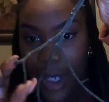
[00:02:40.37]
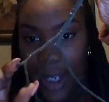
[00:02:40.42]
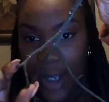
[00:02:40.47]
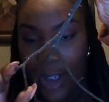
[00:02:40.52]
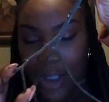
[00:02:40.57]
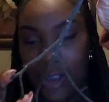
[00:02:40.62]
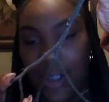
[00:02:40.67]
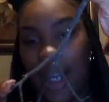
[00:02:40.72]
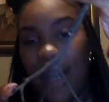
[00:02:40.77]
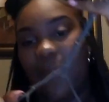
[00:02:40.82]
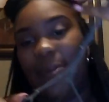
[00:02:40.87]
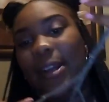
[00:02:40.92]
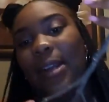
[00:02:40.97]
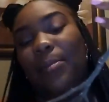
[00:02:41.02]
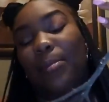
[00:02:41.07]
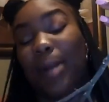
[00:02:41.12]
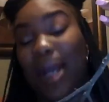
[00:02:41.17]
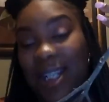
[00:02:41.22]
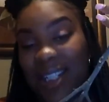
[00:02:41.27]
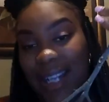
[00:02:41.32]
I was trying to find
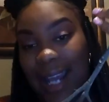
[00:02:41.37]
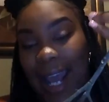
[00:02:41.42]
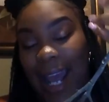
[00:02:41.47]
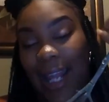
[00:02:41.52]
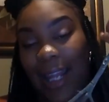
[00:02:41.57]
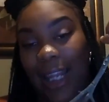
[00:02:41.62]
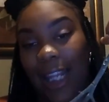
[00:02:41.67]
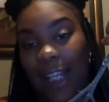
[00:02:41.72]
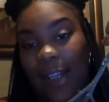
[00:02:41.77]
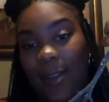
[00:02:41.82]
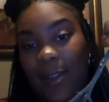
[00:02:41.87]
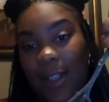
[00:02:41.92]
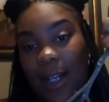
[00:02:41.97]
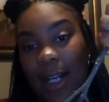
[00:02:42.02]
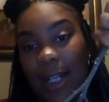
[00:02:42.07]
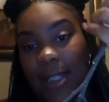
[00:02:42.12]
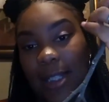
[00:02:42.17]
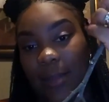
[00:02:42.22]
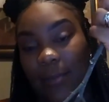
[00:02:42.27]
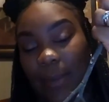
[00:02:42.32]
a branch that had leaves
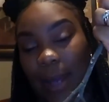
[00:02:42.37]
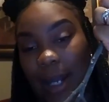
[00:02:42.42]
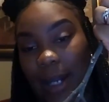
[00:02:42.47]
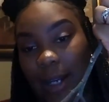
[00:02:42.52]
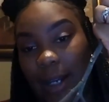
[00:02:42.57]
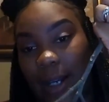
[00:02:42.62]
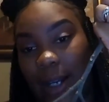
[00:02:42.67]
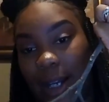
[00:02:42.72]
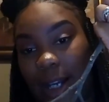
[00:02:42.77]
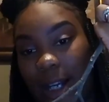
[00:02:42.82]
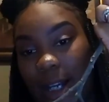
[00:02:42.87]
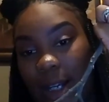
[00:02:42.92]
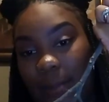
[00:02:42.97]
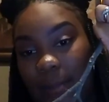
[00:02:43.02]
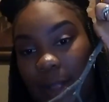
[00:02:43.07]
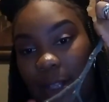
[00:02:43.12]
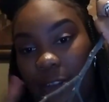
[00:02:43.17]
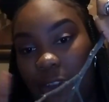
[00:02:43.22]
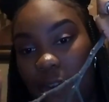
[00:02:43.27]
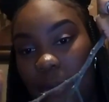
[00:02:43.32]
on it to better
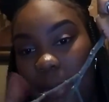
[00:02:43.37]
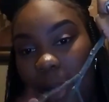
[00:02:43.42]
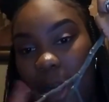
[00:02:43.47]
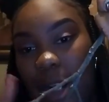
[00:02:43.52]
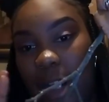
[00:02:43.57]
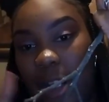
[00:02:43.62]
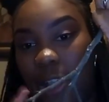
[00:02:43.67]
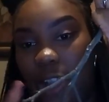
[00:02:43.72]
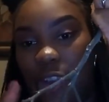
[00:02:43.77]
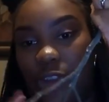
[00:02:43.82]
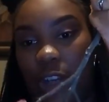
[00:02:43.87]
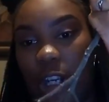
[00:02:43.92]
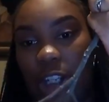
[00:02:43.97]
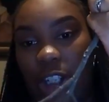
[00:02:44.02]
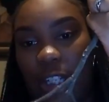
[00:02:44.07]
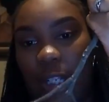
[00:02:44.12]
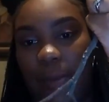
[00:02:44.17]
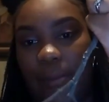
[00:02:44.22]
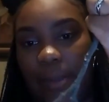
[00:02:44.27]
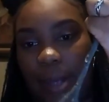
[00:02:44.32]
give you a better
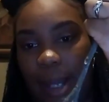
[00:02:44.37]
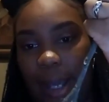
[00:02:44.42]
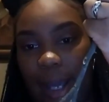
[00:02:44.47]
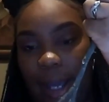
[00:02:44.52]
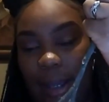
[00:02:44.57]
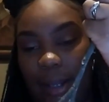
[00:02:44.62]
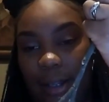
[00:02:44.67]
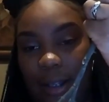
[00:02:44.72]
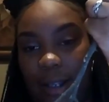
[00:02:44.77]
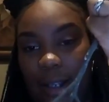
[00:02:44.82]
illustration, but